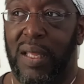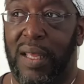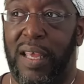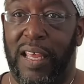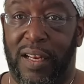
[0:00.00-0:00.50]

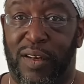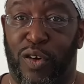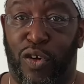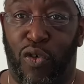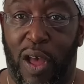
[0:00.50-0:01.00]
in
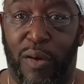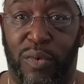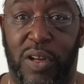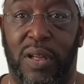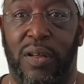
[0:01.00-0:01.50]
the
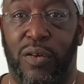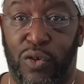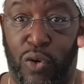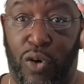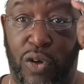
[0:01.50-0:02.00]
ground,
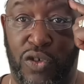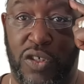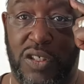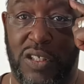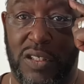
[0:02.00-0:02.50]
your
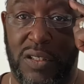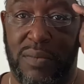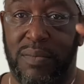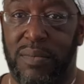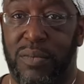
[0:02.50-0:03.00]
consciousness,
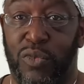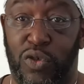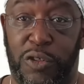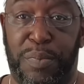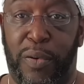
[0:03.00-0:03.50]
your
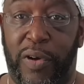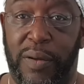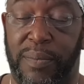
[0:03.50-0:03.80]
spirit.